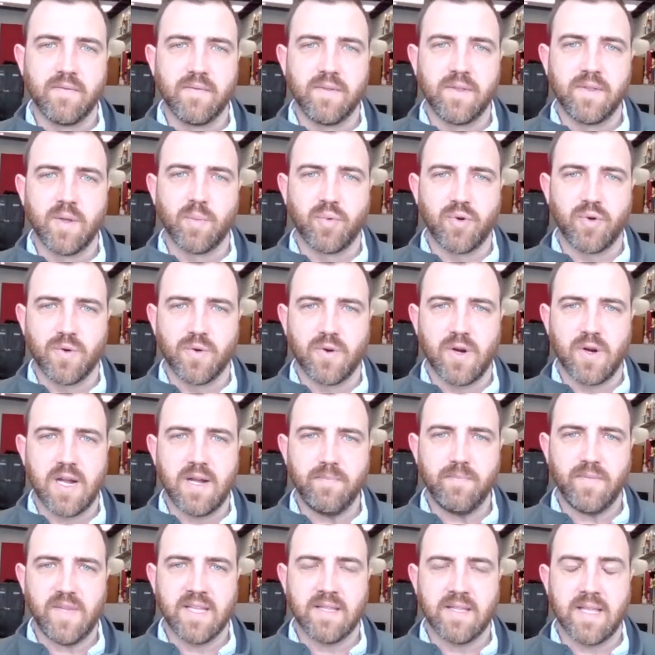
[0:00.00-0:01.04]
the
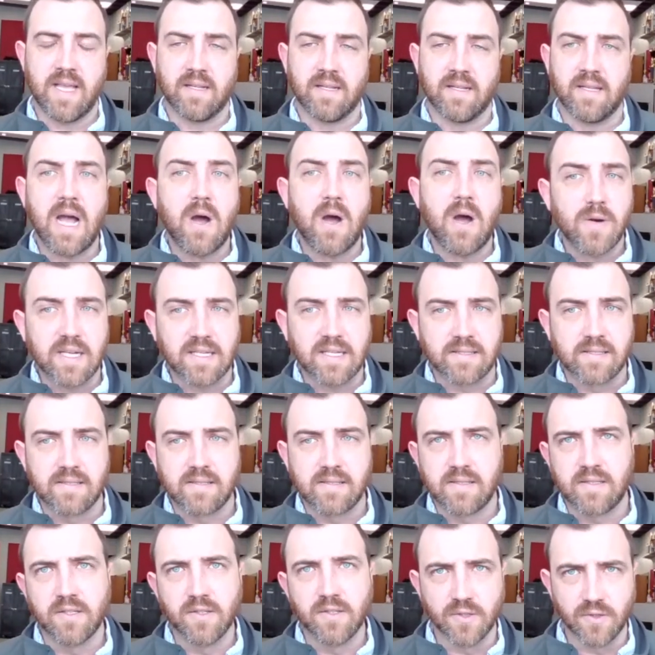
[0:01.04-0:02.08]
program, and that allowed us
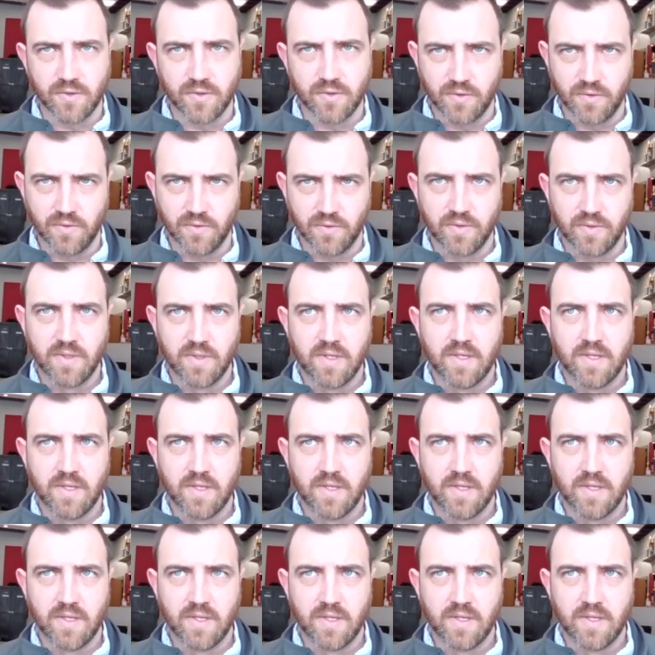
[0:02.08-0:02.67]
to